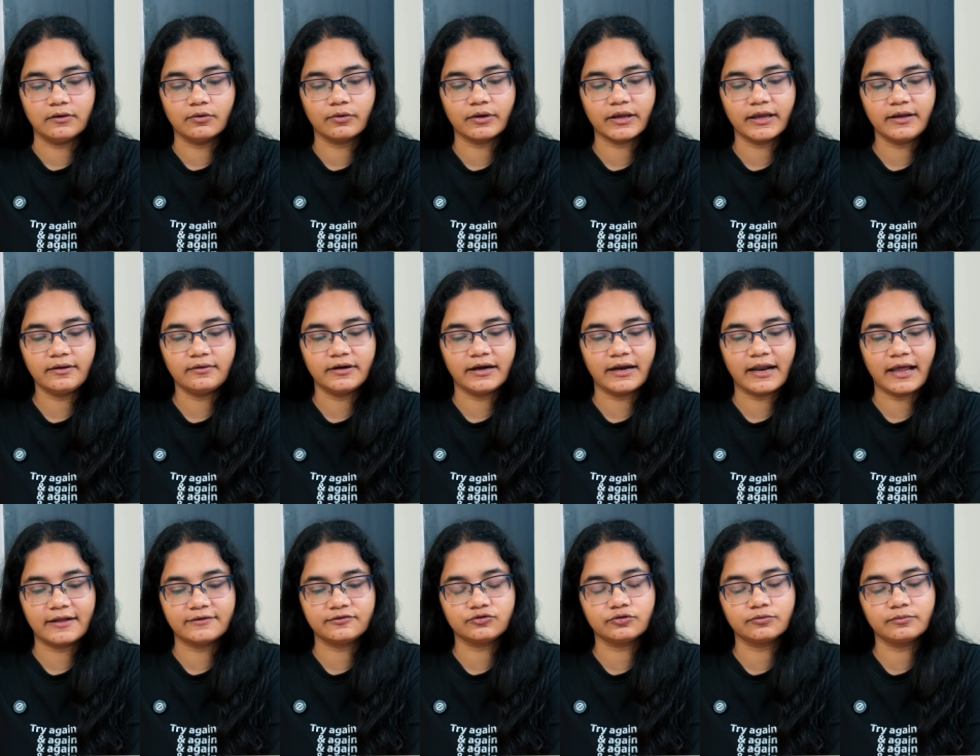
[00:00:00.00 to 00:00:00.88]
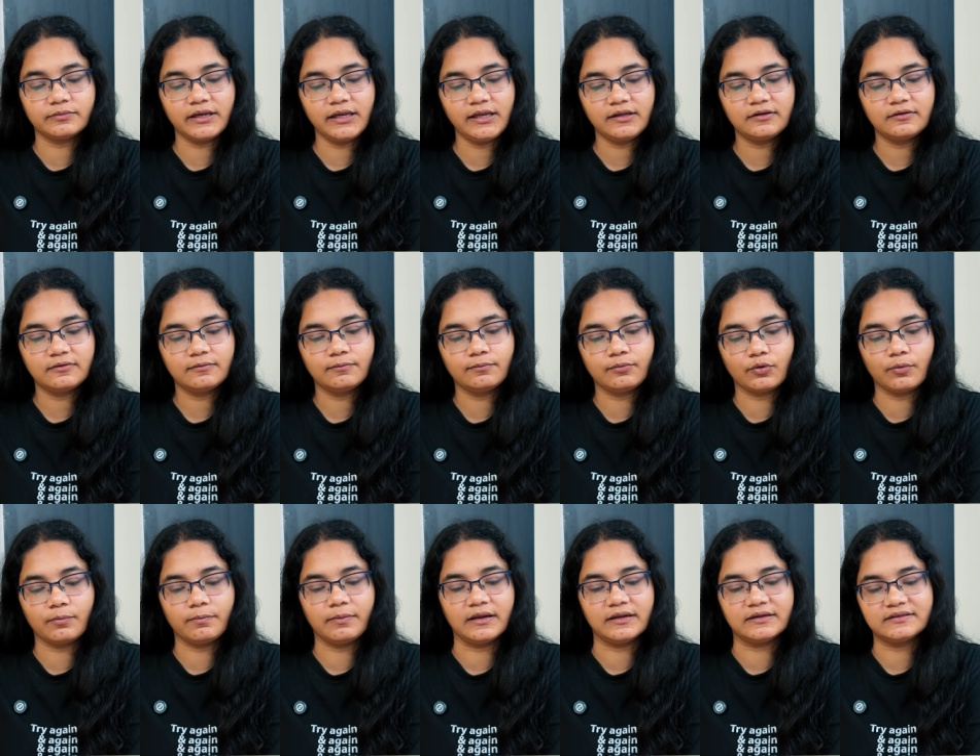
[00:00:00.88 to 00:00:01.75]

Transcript: Okay, it has to be propene,